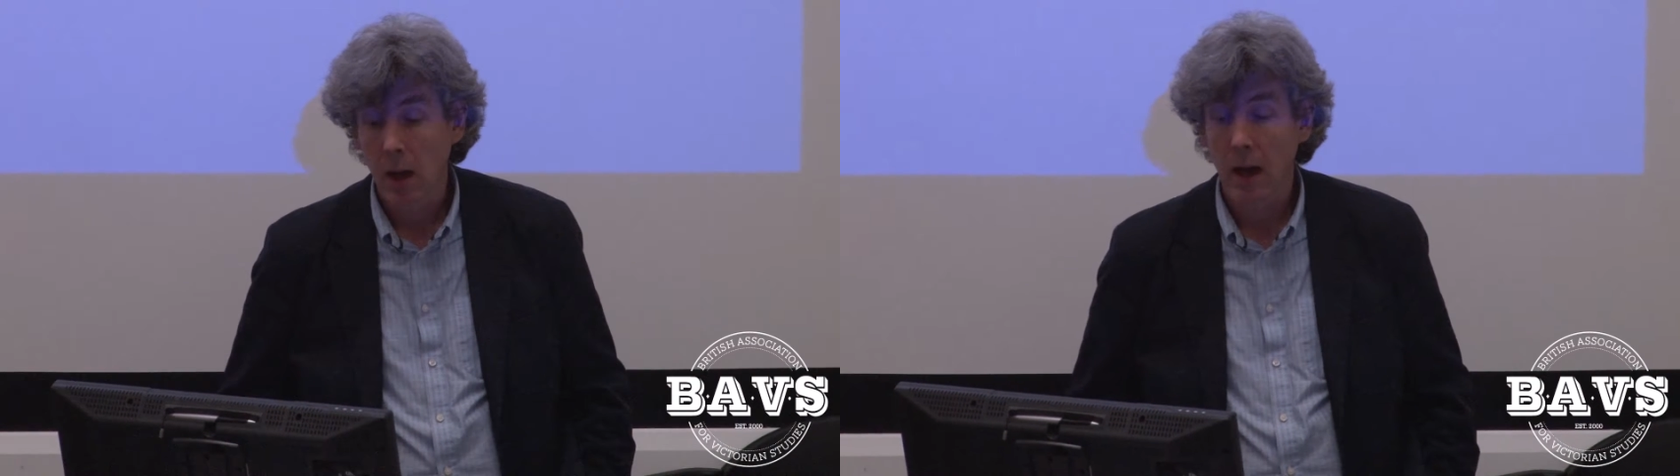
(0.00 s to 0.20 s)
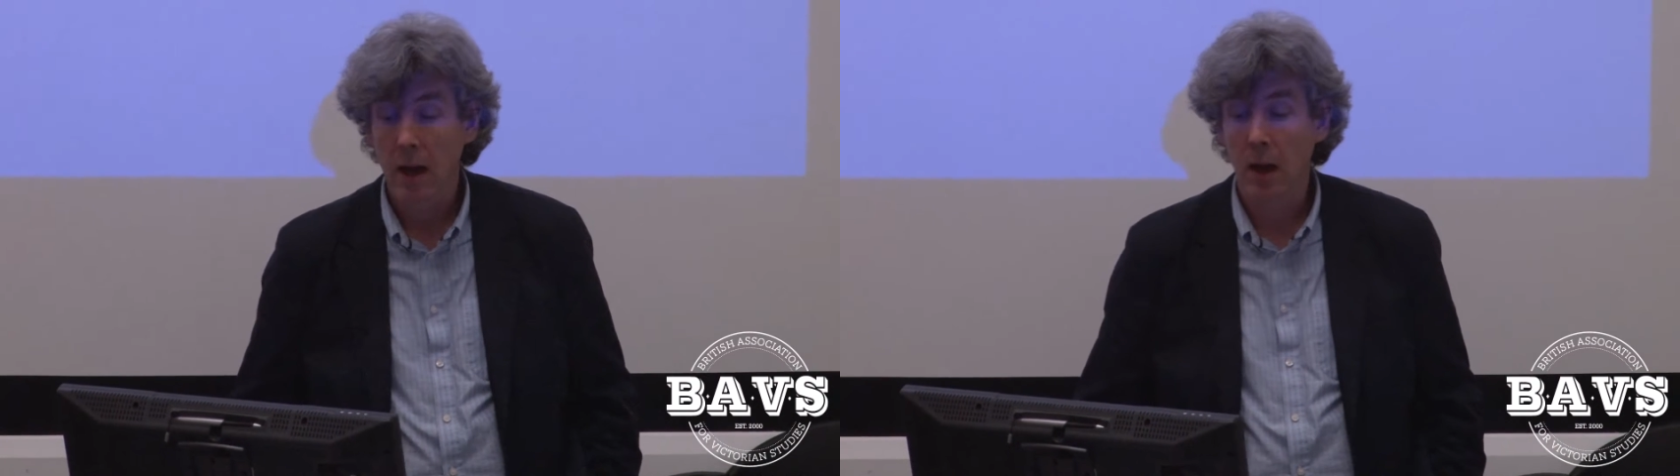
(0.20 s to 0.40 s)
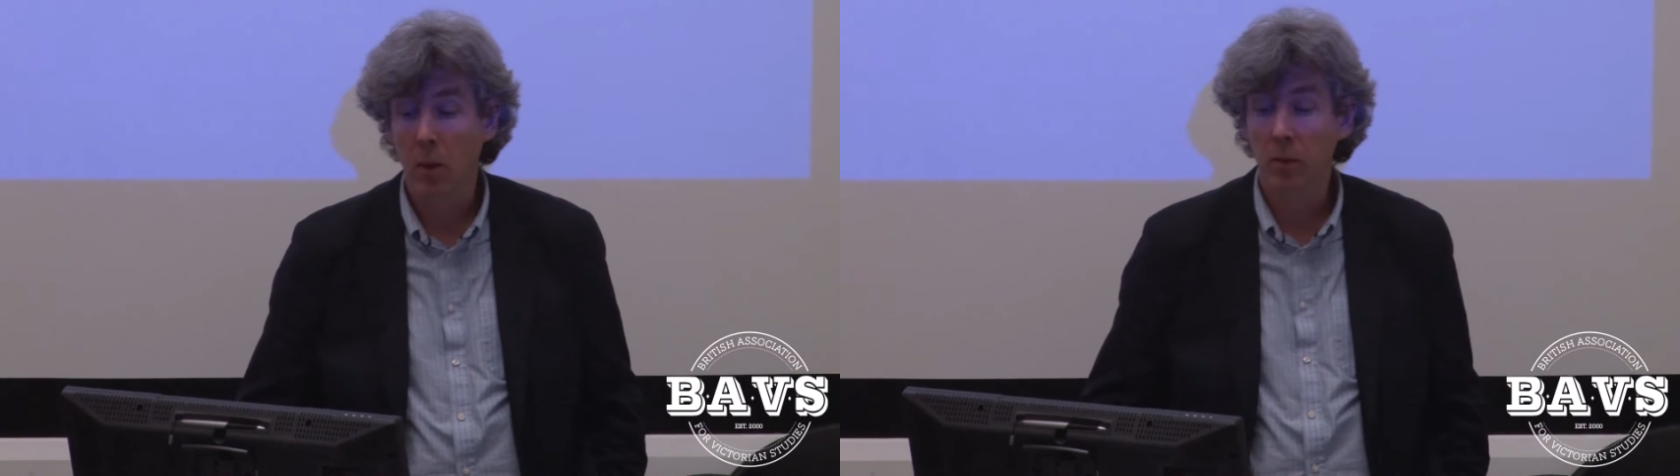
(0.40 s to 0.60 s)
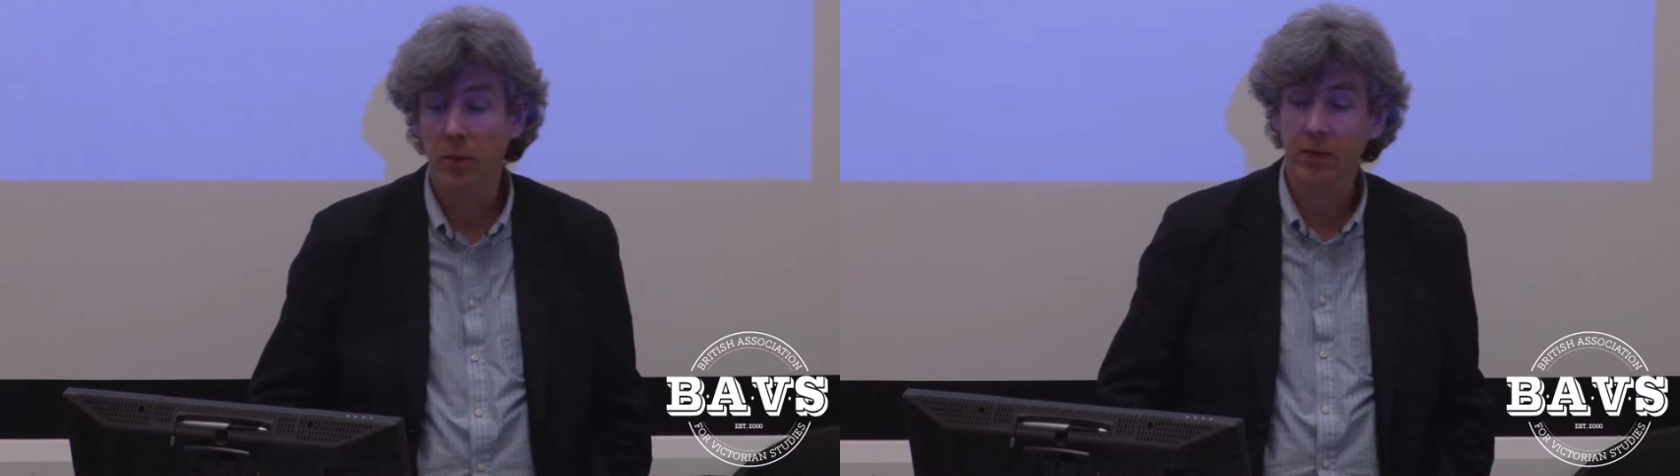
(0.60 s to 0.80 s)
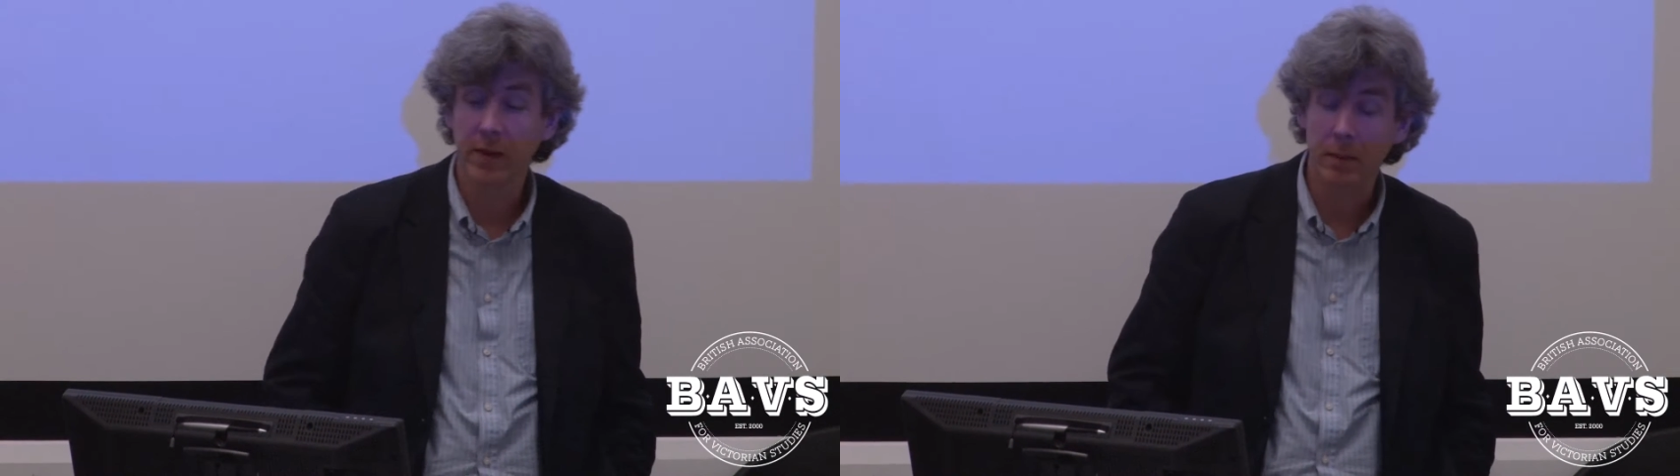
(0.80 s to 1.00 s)
was
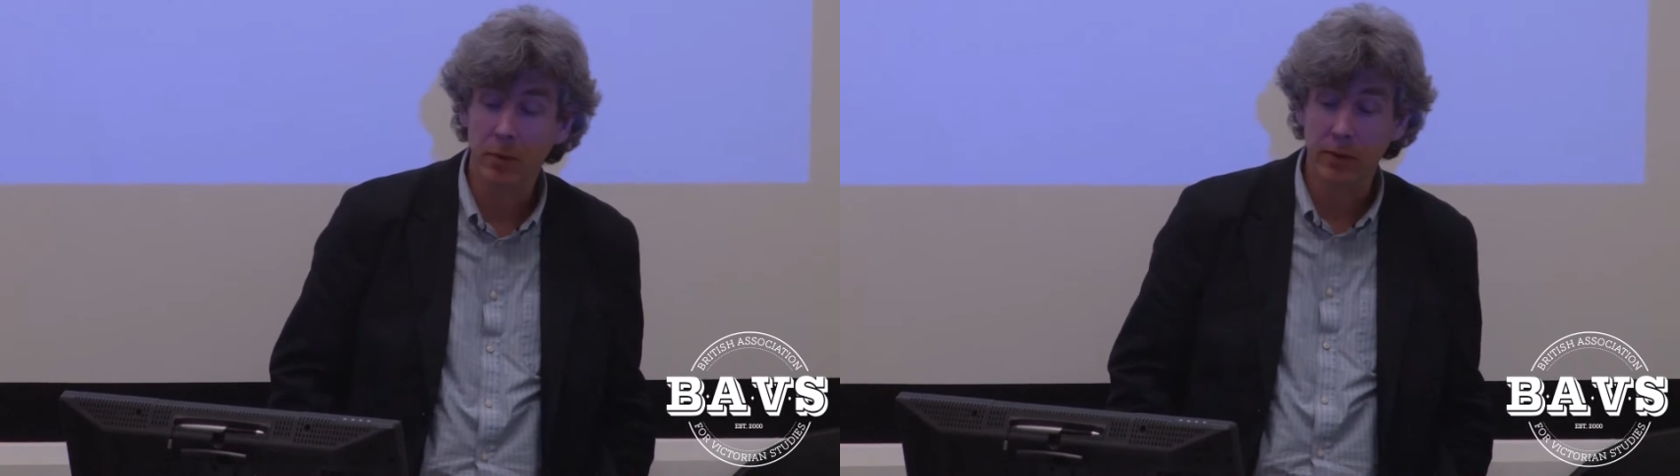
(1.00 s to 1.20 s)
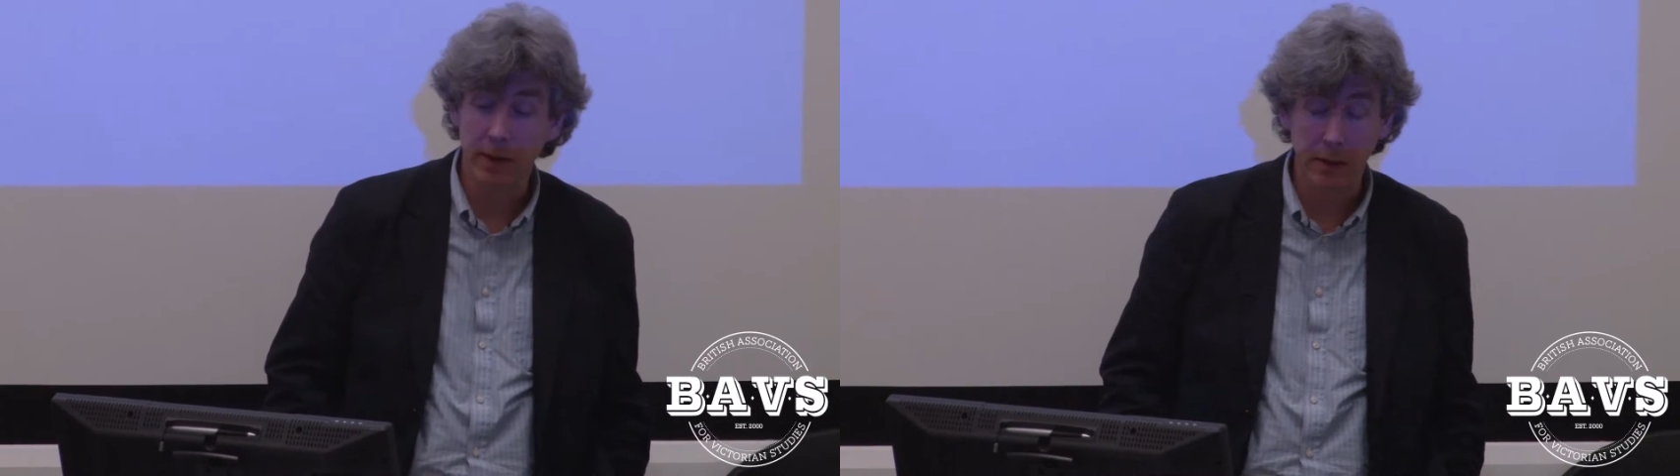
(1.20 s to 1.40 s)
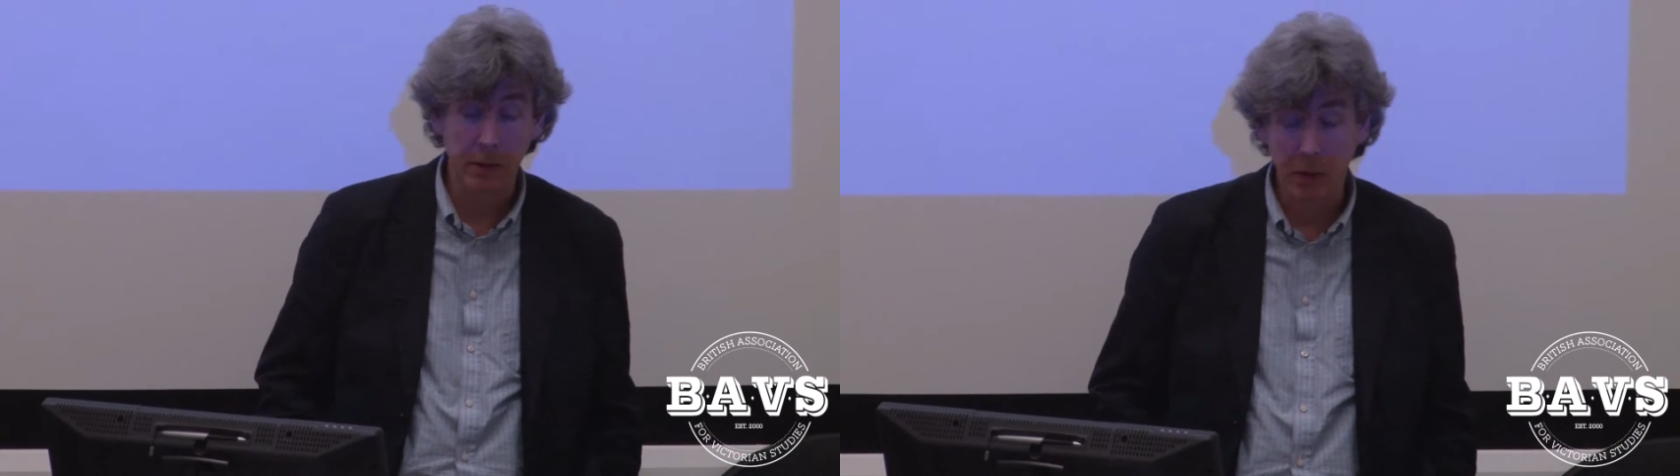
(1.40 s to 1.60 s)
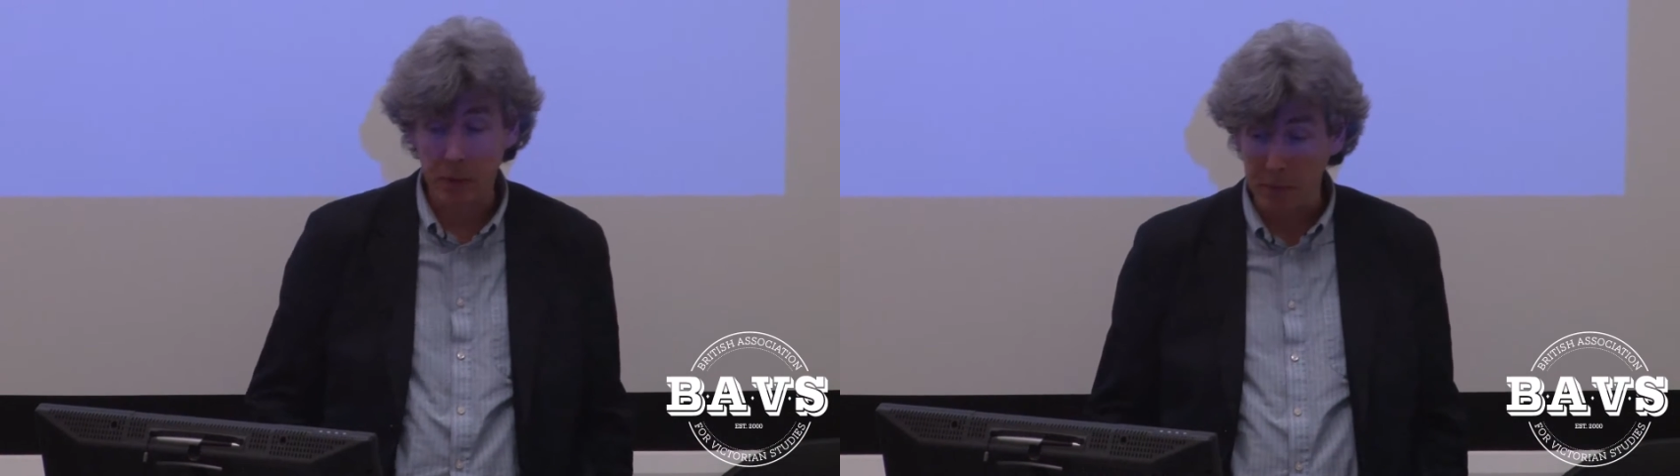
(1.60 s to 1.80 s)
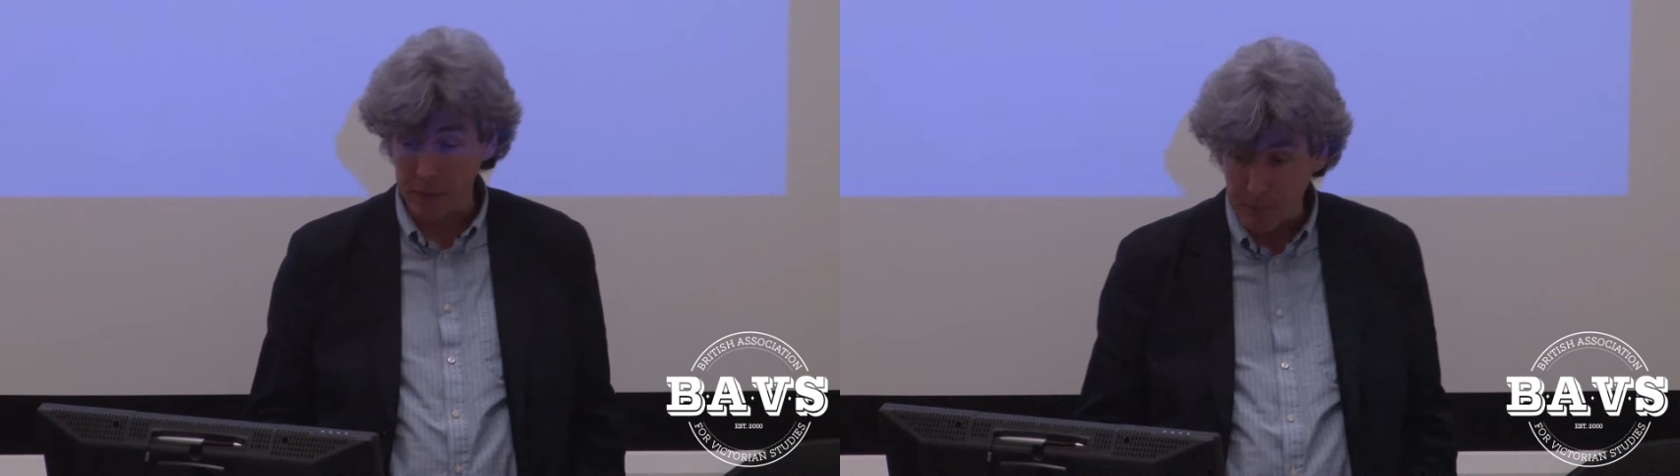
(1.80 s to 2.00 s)
with Samuel Taylor
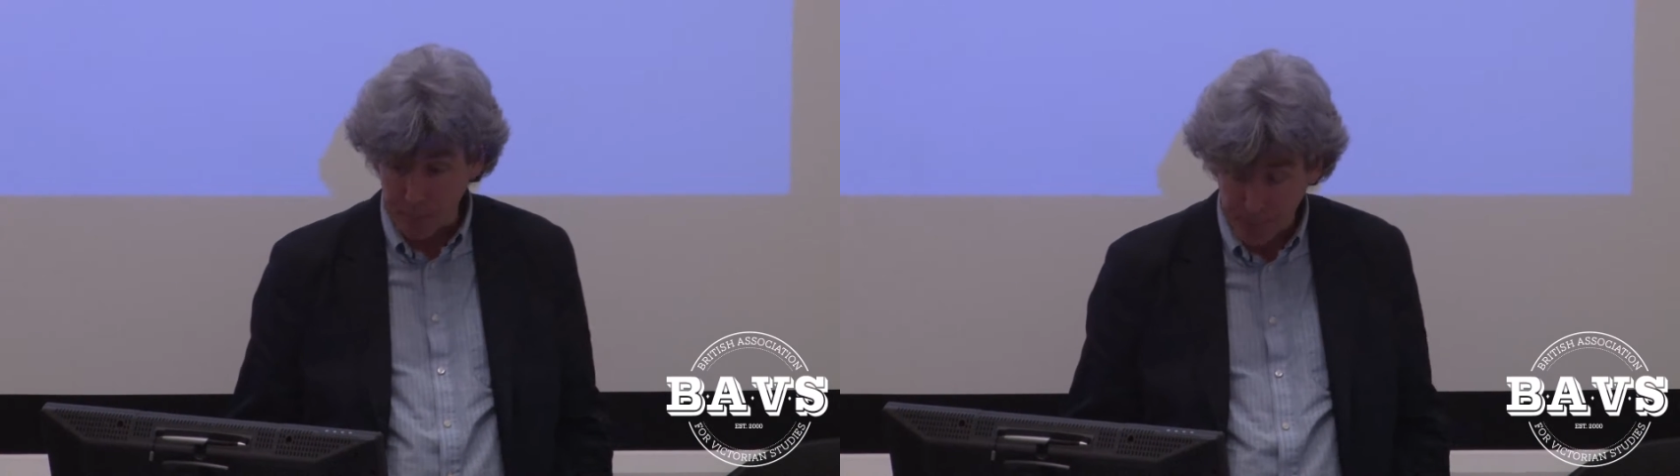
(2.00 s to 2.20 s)
Coleridge,